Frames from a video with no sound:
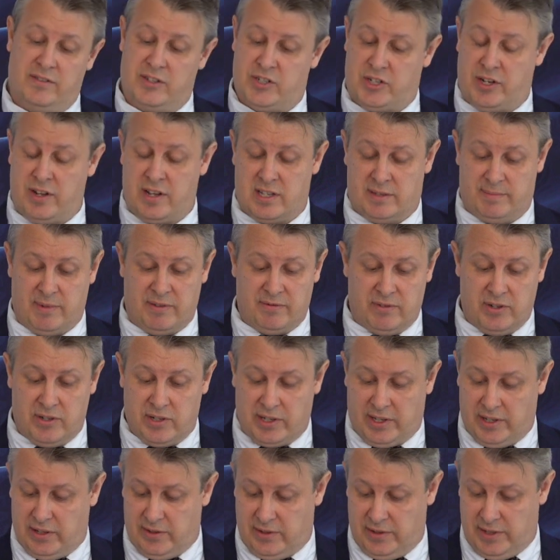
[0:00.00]
She has been
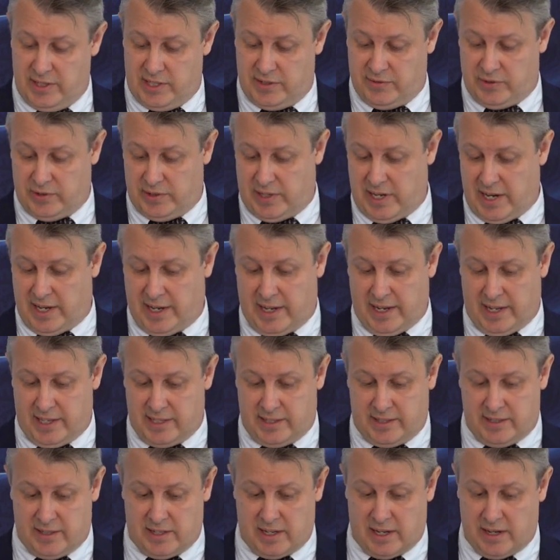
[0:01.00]
working on this for decades.
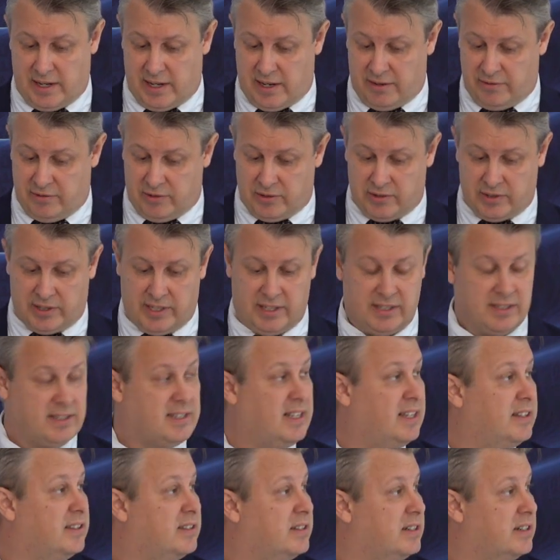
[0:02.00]
There are now 14
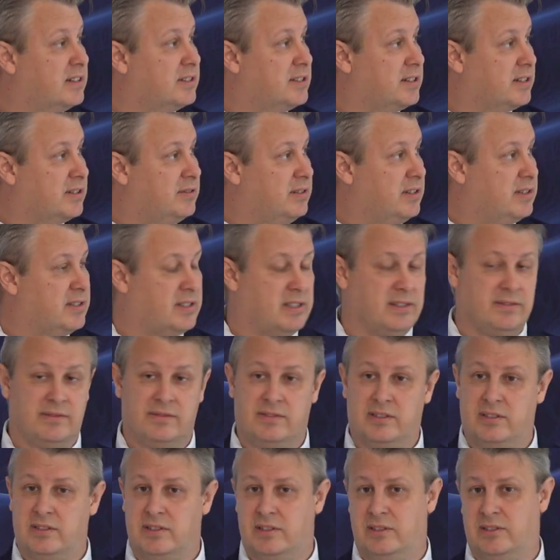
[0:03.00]
centers across the
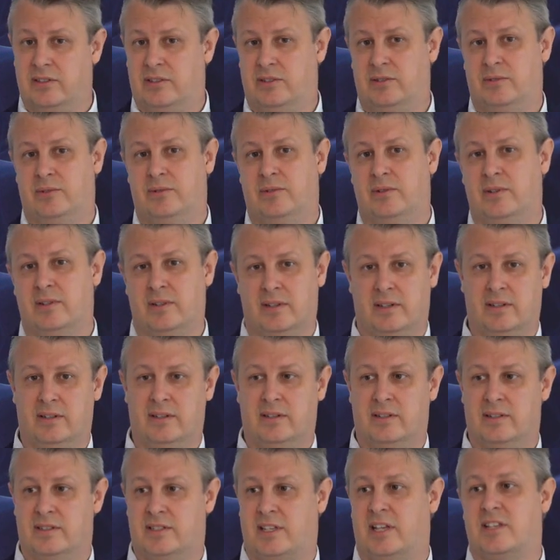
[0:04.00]
world to do
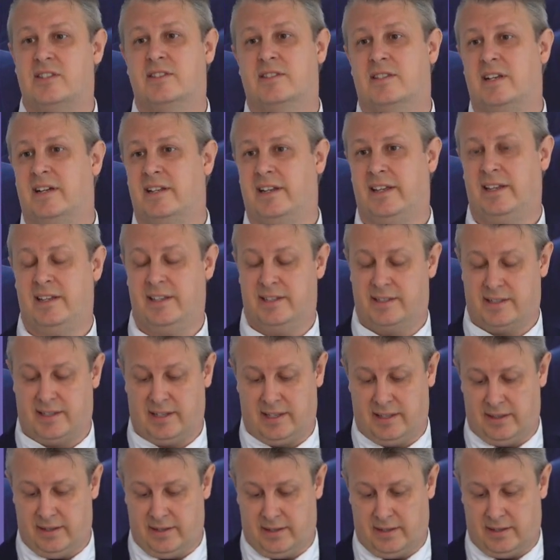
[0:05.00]
such studies
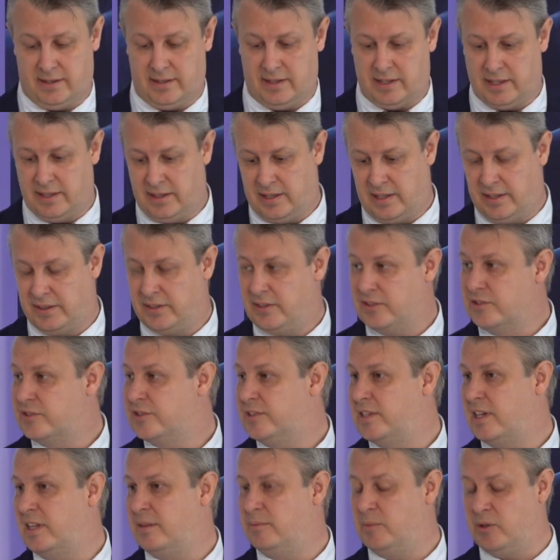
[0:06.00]
and
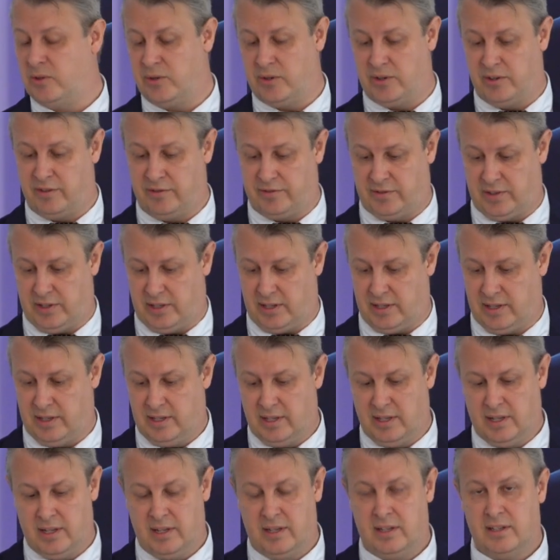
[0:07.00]
understand more of the
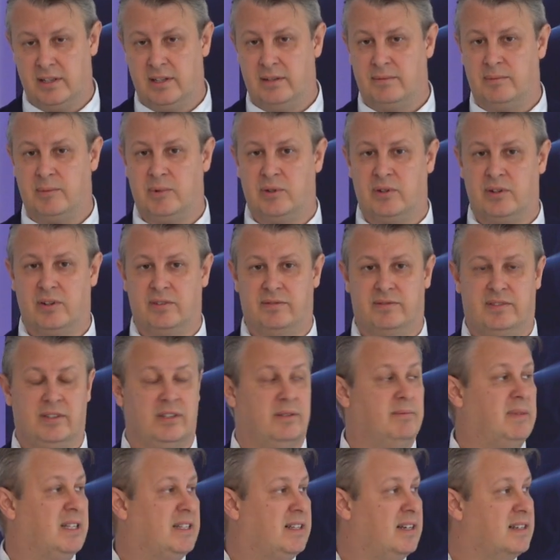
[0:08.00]

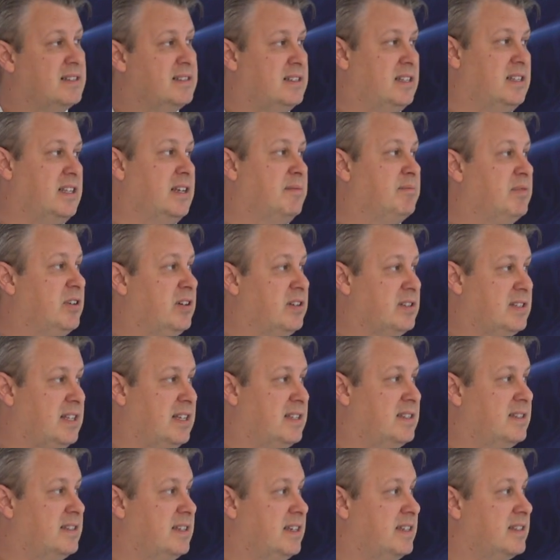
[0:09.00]
metastatic
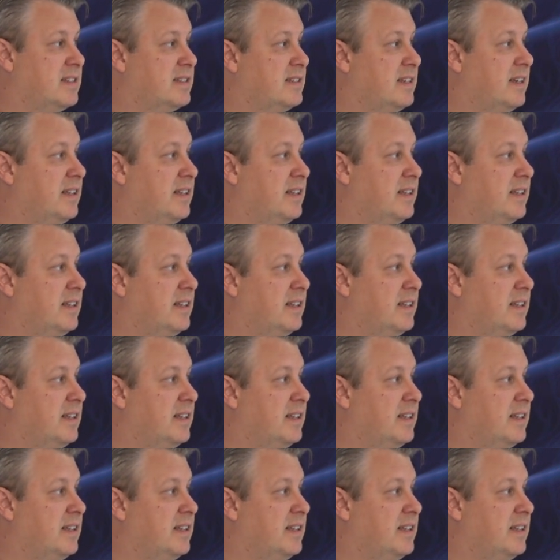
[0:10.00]
processes.